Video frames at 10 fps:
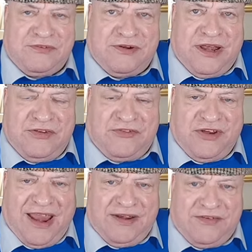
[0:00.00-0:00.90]
Great
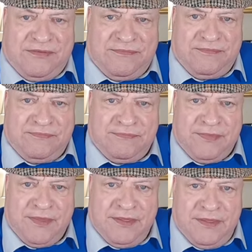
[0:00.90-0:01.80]
chat.
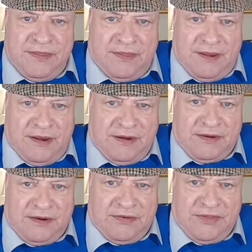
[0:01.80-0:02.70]

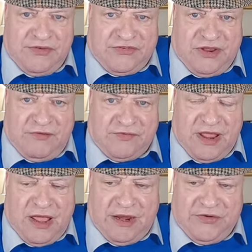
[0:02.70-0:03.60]
You know, these sort of
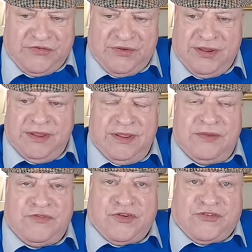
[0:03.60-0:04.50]
guys,
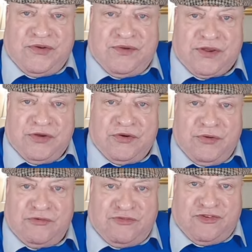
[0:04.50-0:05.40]
just have a good
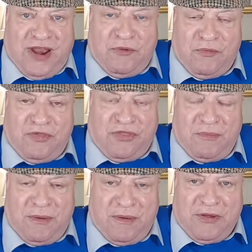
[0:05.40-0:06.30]
old chat with
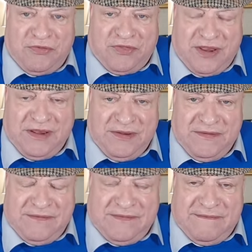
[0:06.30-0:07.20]
them about
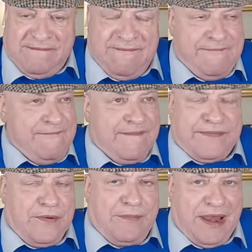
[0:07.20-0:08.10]
things.
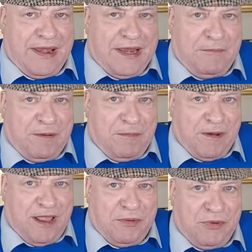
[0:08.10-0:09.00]
So many
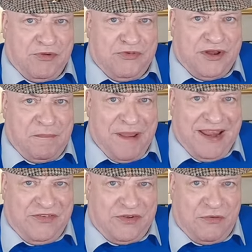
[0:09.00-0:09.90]
people I would
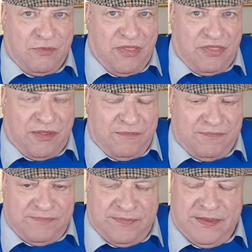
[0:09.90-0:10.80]
debate with.
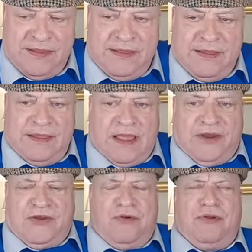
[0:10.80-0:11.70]

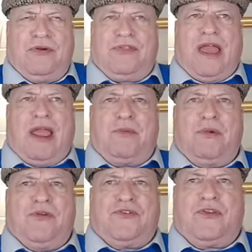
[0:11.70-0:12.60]
I don't know that I
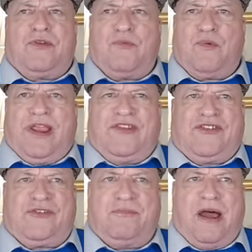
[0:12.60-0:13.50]
would
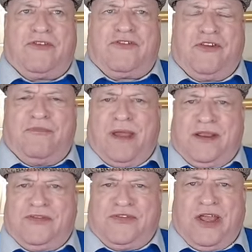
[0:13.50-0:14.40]
waste much of
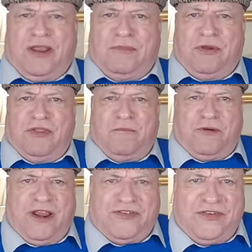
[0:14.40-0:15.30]
my time on the
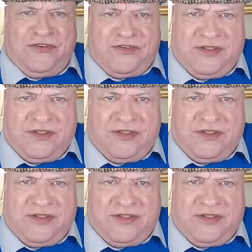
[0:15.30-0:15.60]
present